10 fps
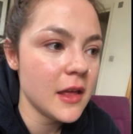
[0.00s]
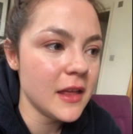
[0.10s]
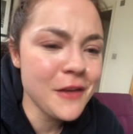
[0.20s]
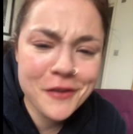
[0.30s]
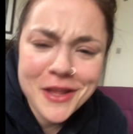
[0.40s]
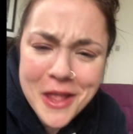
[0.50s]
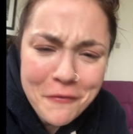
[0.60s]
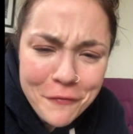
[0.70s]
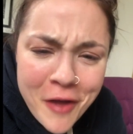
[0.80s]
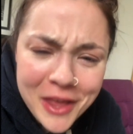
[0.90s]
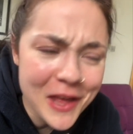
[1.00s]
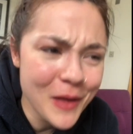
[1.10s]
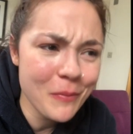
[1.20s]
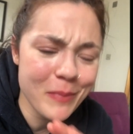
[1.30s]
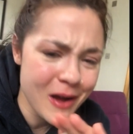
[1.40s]
even in their
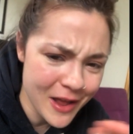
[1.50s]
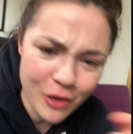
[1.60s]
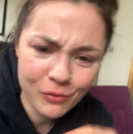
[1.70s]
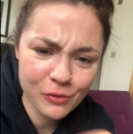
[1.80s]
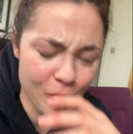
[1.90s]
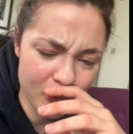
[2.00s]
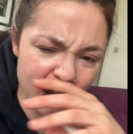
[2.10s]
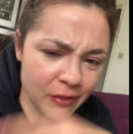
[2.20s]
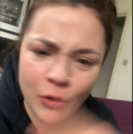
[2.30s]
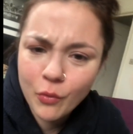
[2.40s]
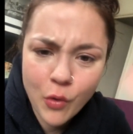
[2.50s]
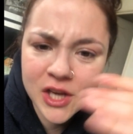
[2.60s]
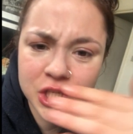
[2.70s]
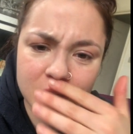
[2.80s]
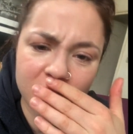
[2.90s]
fucking bios or like the
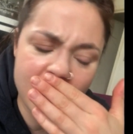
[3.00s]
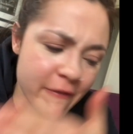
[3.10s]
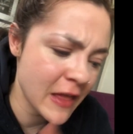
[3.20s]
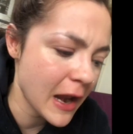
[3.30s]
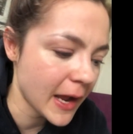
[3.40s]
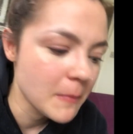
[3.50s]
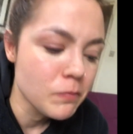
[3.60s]
questions or whatever, they're like,